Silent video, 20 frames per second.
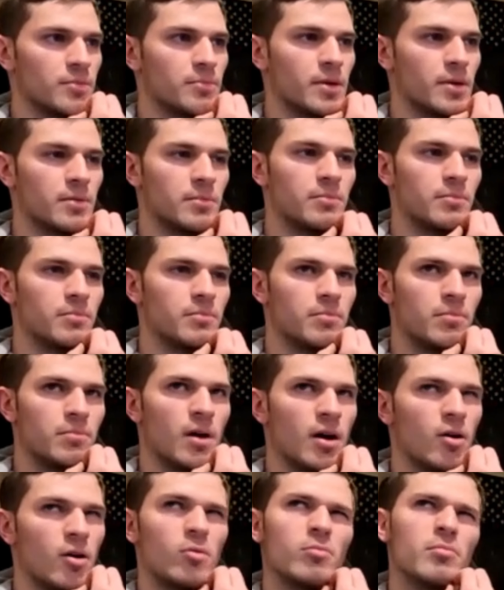
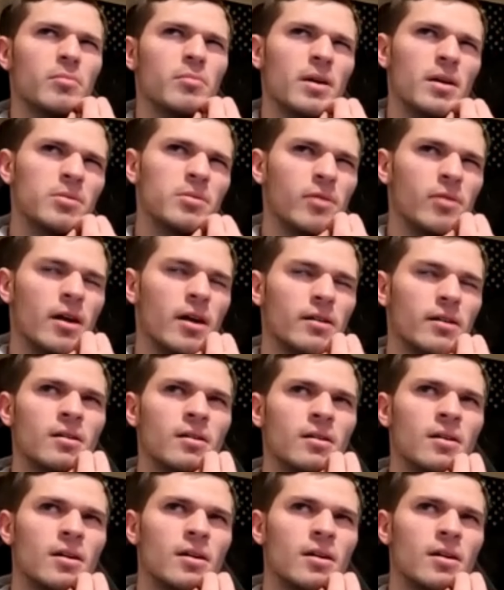Maybe read it.